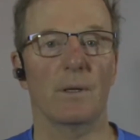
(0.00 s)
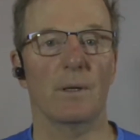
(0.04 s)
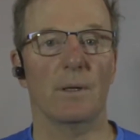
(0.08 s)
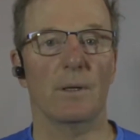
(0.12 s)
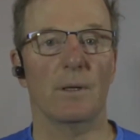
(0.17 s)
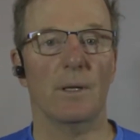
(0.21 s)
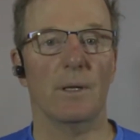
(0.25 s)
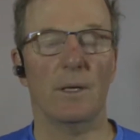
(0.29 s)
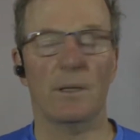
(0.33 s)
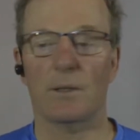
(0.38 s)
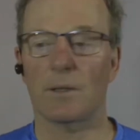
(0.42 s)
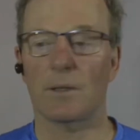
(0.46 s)

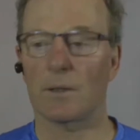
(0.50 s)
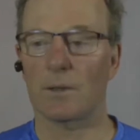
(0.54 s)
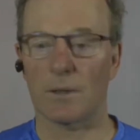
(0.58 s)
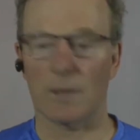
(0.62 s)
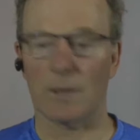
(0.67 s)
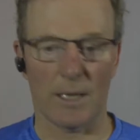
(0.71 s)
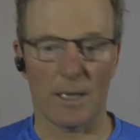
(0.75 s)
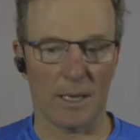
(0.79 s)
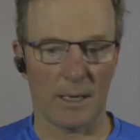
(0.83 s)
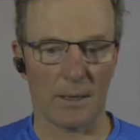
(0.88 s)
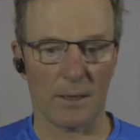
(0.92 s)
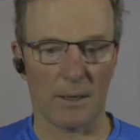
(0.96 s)
He says,
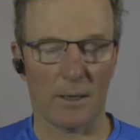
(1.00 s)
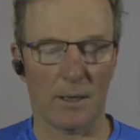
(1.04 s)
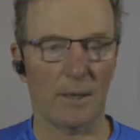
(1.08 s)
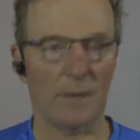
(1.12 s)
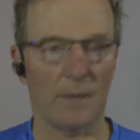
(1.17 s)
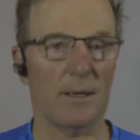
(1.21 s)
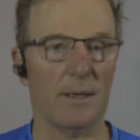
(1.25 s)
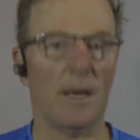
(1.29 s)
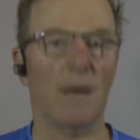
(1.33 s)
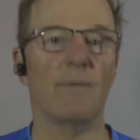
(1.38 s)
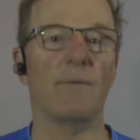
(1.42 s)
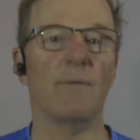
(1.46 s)
and
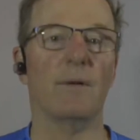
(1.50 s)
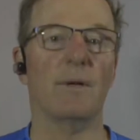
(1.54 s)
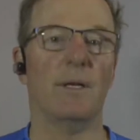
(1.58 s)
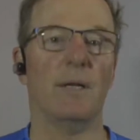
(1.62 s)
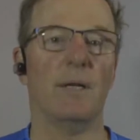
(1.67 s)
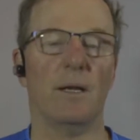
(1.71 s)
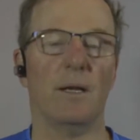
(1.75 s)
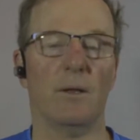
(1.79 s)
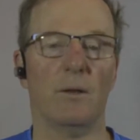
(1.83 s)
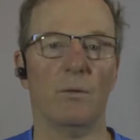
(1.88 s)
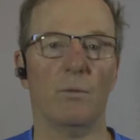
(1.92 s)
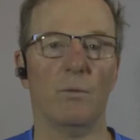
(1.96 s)
on every
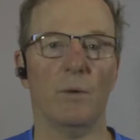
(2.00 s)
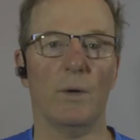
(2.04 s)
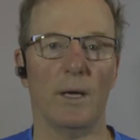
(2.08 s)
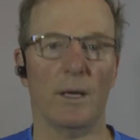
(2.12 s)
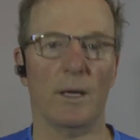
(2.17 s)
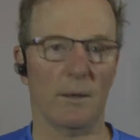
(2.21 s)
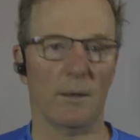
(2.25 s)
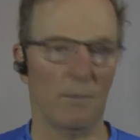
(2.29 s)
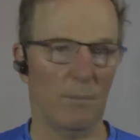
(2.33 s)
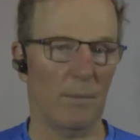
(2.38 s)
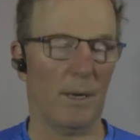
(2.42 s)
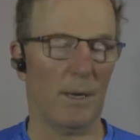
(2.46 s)
day of the
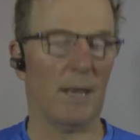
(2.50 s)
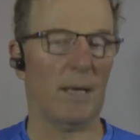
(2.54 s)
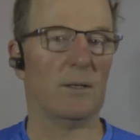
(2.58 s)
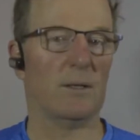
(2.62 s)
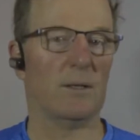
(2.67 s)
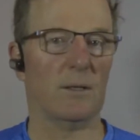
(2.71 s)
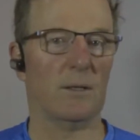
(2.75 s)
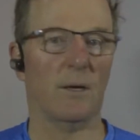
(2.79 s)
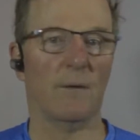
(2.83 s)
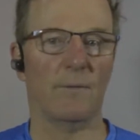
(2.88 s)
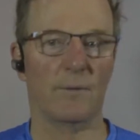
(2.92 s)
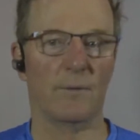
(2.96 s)
week, my
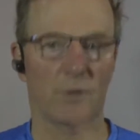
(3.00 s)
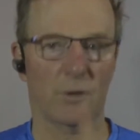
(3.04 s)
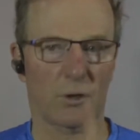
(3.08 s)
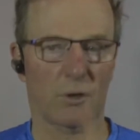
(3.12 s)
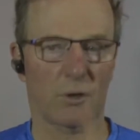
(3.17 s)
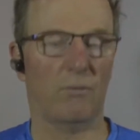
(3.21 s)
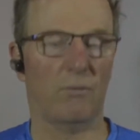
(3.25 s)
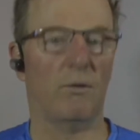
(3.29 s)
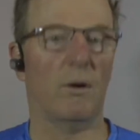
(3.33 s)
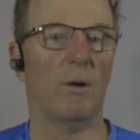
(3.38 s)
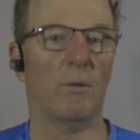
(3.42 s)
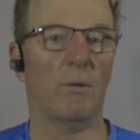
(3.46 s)
stuff is
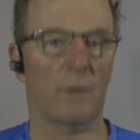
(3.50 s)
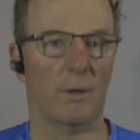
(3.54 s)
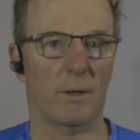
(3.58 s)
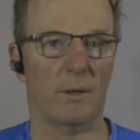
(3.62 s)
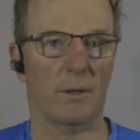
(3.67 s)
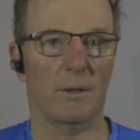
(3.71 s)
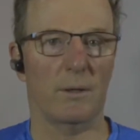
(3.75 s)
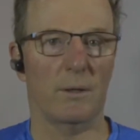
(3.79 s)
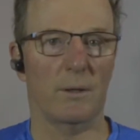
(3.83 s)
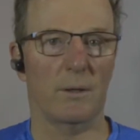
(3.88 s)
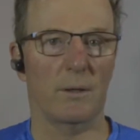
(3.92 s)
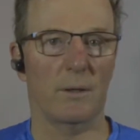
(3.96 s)

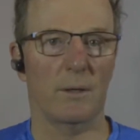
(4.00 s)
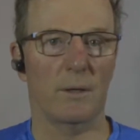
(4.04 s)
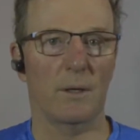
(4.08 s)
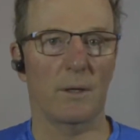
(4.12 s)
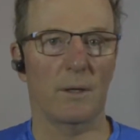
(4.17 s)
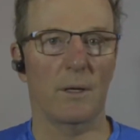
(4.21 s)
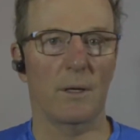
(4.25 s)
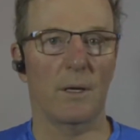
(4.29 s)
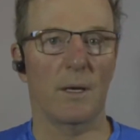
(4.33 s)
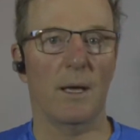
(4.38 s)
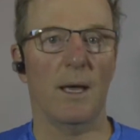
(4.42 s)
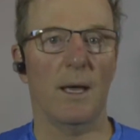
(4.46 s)
quoted
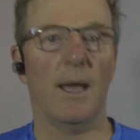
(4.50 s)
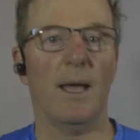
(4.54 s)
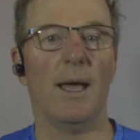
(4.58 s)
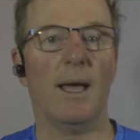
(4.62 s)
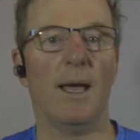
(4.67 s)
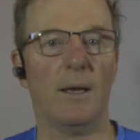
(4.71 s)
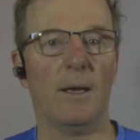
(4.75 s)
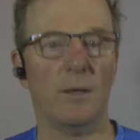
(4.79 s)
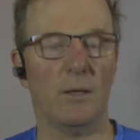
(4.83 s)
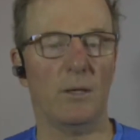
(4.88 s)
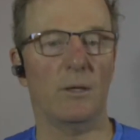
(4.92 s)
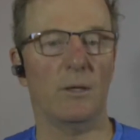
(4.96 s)

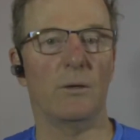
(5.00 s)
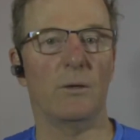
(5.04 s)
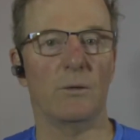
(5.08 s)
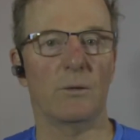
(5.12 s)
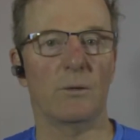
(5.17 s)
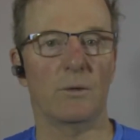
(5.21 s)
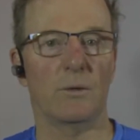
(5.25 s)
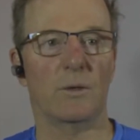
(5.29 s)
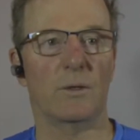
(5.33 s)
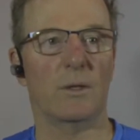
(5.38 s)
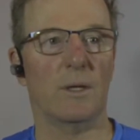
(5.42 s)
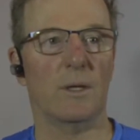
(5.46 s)
and
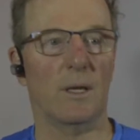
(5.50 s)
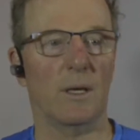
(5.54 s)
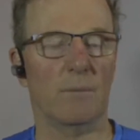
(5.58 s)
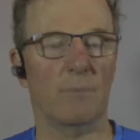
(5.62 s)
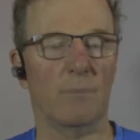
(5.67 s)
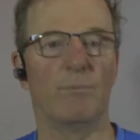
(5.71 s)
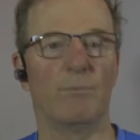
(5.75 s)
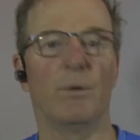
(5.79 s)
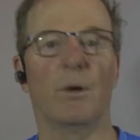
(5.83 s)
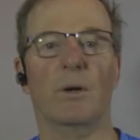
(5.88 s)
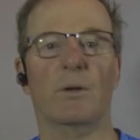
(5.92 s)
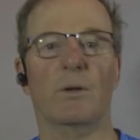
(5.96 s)
used
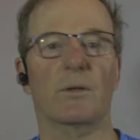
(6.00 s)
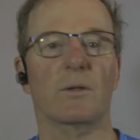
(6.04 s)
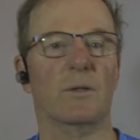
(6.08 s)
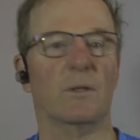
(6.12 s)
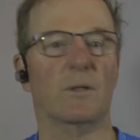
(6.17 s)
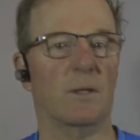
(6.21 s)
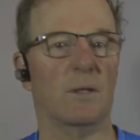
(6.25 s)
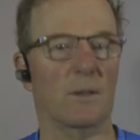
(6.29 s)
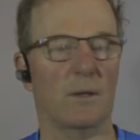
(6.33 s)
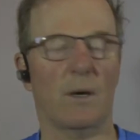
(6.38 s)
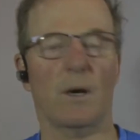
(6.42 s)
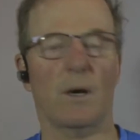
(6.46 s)
in
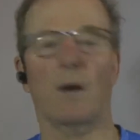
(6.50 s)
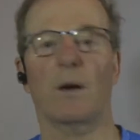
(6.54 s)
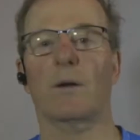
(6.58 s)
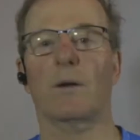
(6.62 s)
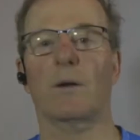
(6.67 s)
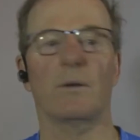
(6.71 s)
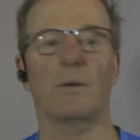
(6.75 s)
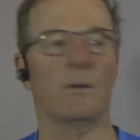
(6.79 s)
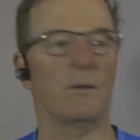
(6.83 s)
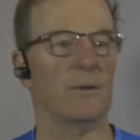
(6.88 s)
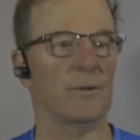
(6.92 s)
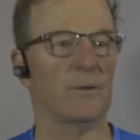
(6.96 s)
books, in
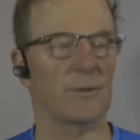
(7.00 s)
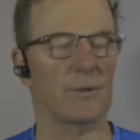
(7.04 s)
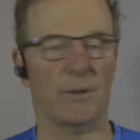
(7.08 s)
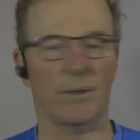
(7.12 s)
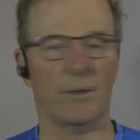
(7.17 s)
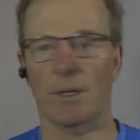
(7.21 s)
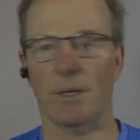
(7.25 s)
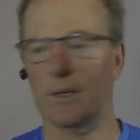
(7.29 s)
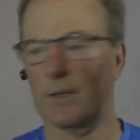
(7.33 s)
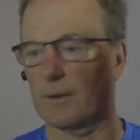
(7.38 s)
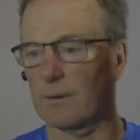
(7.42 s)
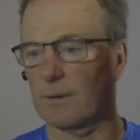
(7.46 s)
articles,
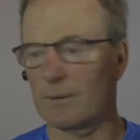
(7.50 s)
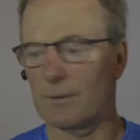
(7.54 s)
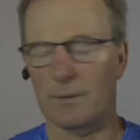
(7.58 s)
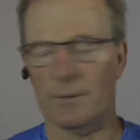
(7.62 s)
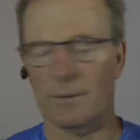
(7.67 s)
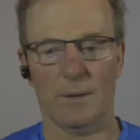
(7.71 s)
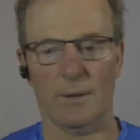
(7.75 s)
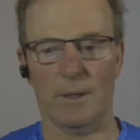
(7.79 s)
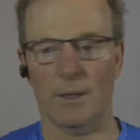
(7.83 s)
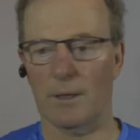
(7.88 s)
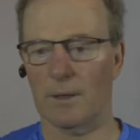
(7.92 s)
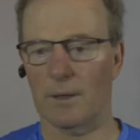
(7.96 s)
in
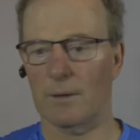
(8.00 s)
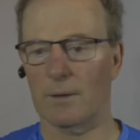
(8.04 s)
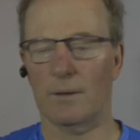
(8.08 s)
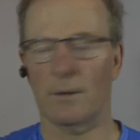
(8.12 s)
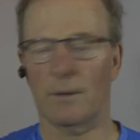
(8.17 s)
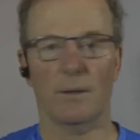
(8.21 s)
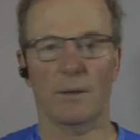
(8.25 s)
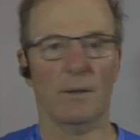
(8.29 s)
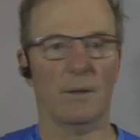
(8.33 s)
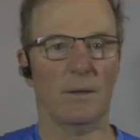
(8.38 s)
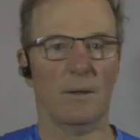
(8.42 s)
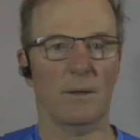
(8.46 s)

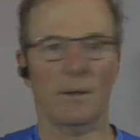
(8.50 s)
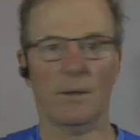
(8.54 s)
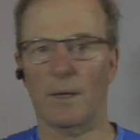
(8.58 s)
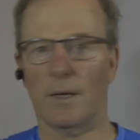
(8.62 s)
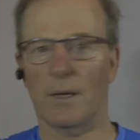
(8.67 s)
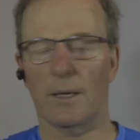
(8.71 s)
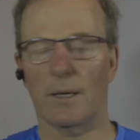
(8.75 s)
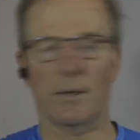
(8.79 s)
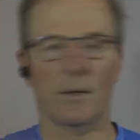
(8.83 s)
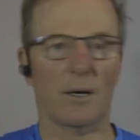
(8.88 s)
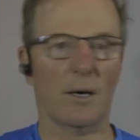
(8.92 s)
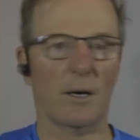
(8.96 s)

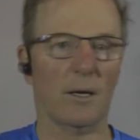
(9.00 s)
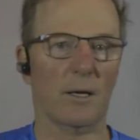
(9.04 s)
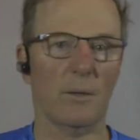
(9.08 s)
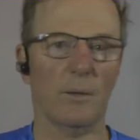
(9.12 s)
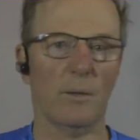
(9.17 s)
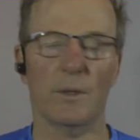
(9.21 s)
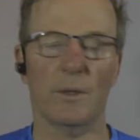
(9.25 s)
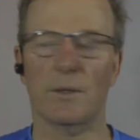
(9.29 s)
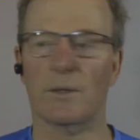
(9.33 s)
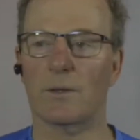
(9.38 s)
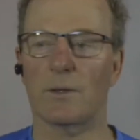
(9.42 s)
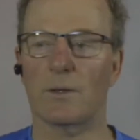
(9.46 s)

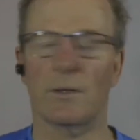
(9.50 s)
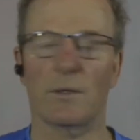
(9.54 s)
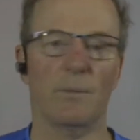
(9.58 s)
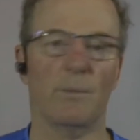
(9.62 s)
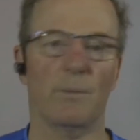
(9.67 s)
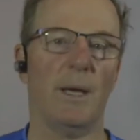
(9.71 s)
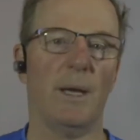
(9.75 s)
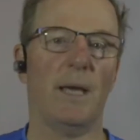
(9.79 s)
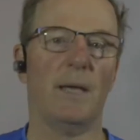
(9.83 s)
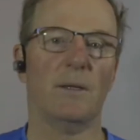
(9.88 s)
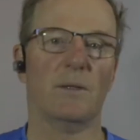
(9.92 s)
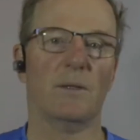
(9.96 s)
arguments and
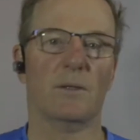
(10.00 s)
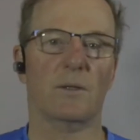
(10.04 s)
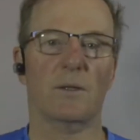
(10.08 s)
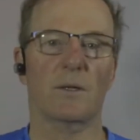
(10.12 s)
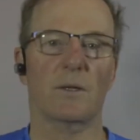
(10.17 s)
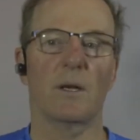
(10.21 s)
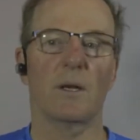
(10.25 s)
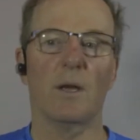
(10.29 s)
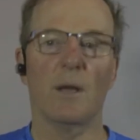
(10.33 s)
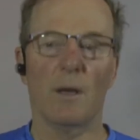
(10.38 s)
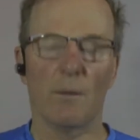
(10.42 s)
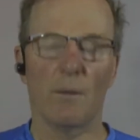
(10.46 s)
debates.
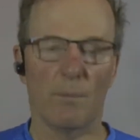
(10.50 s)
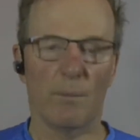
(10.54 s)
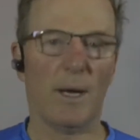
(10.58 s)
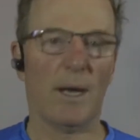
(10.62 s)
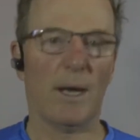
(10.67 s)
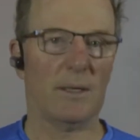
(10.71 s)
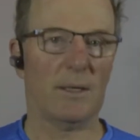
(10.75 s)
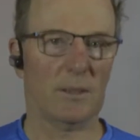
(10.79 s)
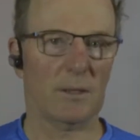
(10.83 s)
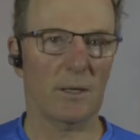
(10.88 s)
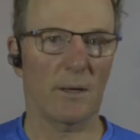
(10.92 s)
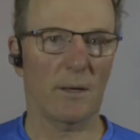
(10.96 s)

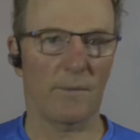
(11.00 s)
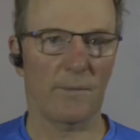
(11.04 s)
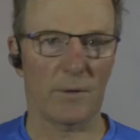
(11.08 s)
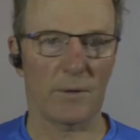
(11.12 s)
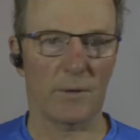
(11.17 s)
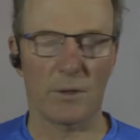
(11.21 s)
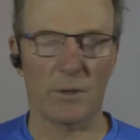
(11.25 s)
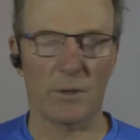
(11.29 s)
My stuff is